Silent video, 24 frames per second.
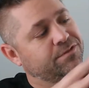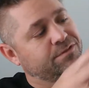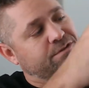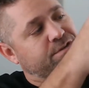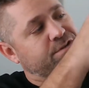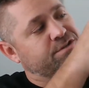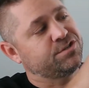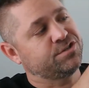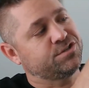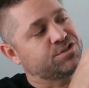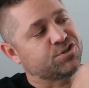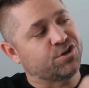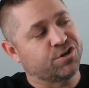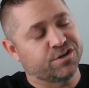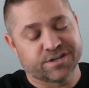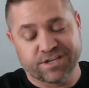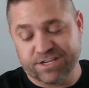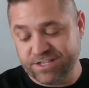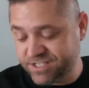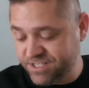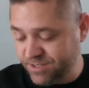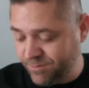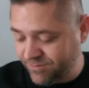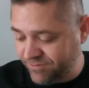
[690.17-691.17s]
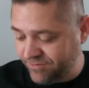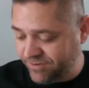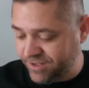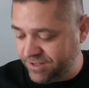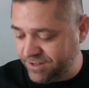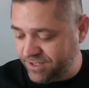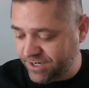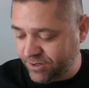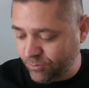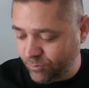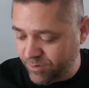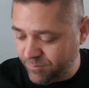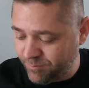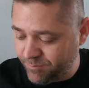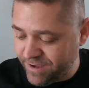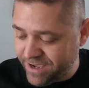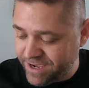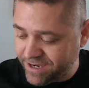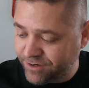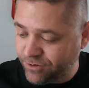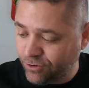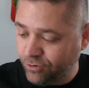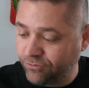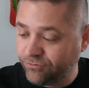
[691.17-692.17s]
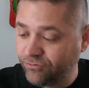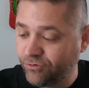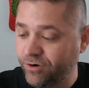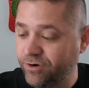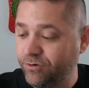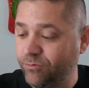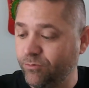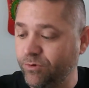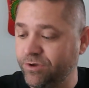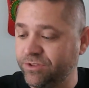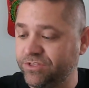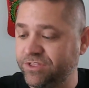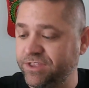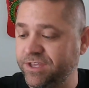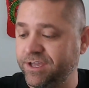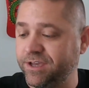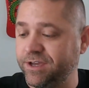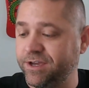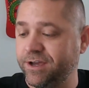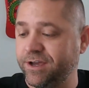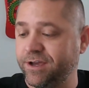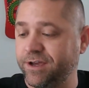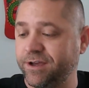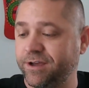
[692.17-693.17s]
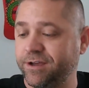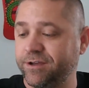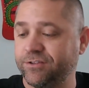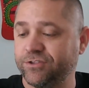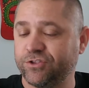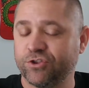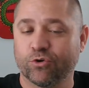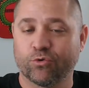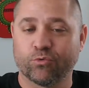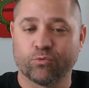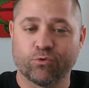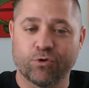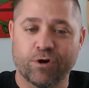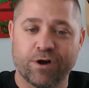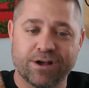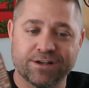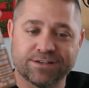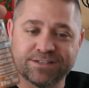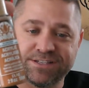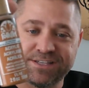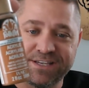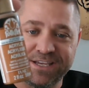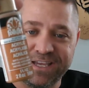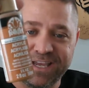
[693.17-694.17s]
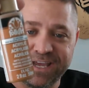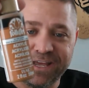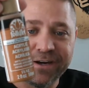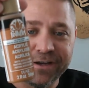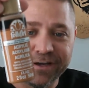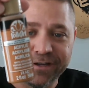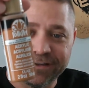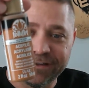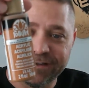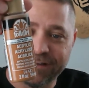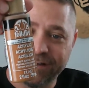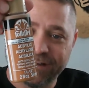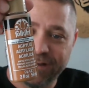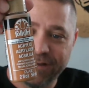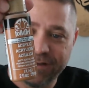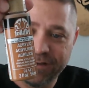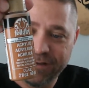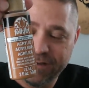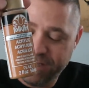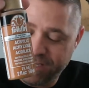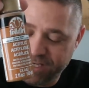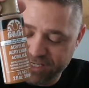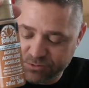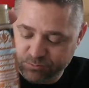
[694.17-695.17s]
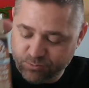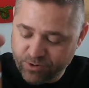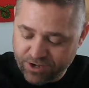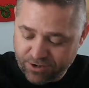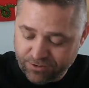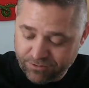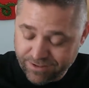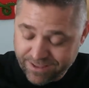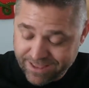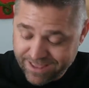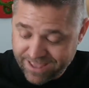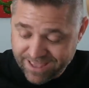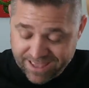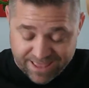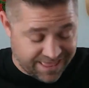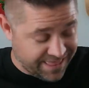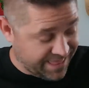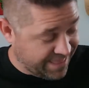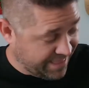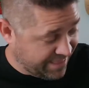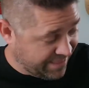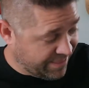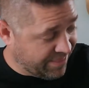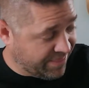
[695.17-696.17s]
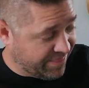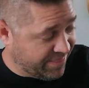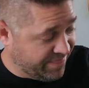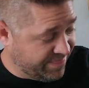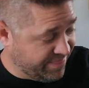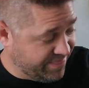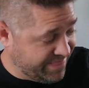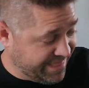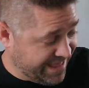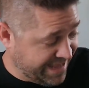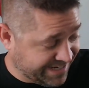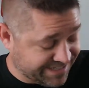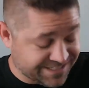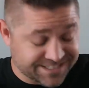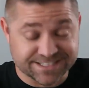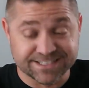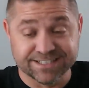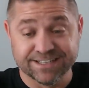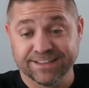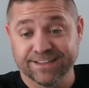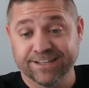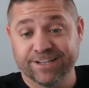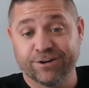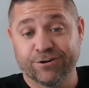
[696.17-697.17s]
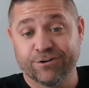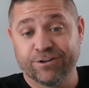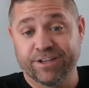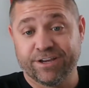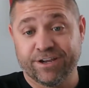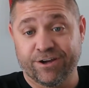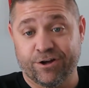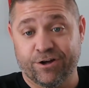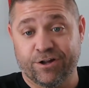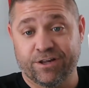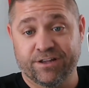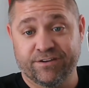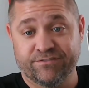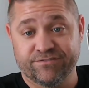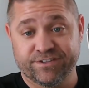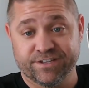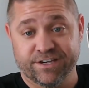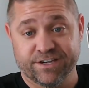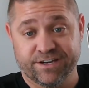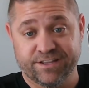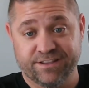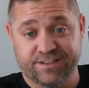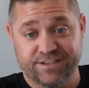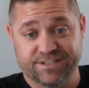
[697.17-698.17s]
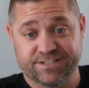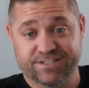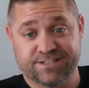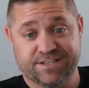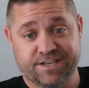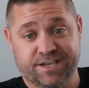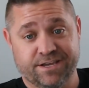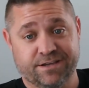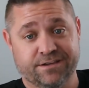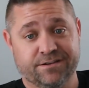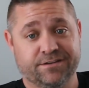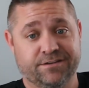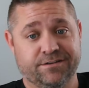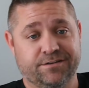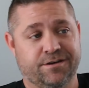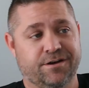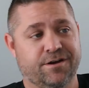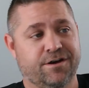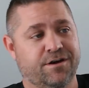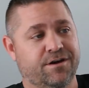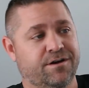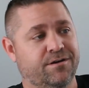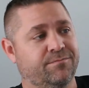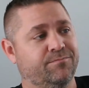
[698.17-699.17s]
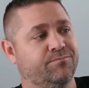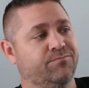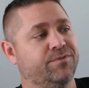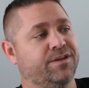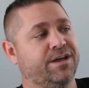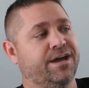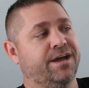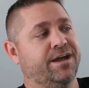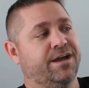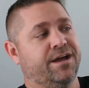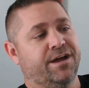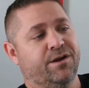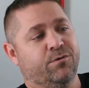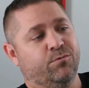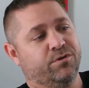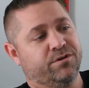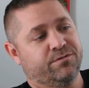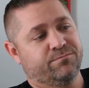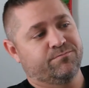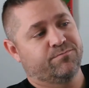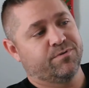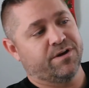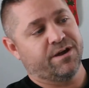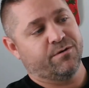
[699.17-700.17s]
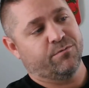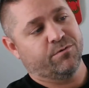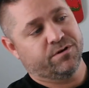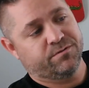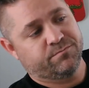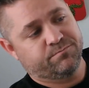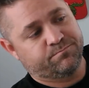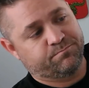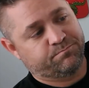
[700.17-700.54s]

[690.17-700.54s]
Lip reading: to start to get some of it, and then I went back over it with the raw sienna as well. That's literally all I've done to this thing. I would